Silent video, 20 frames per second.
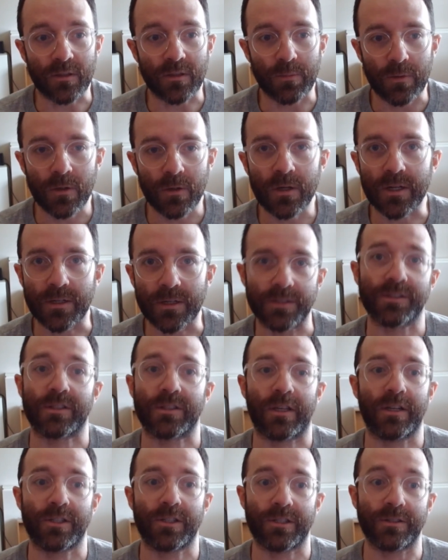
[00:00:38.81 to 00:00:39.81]
community
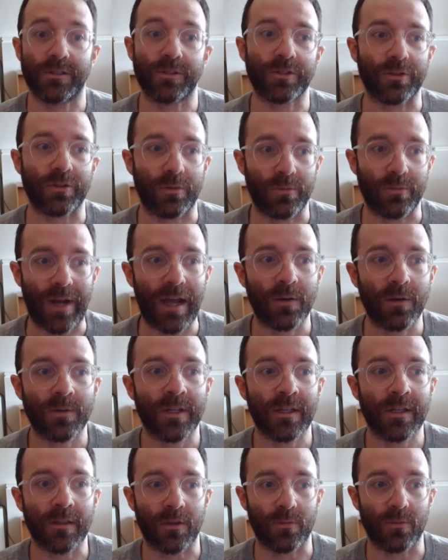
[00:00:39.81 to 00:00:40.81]
discussions
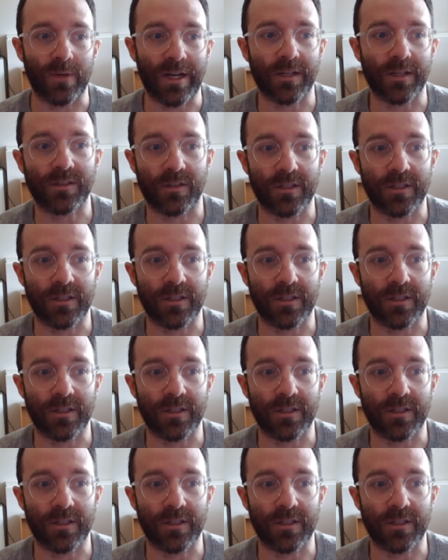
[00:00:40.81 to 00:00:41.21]
surrounding the Redis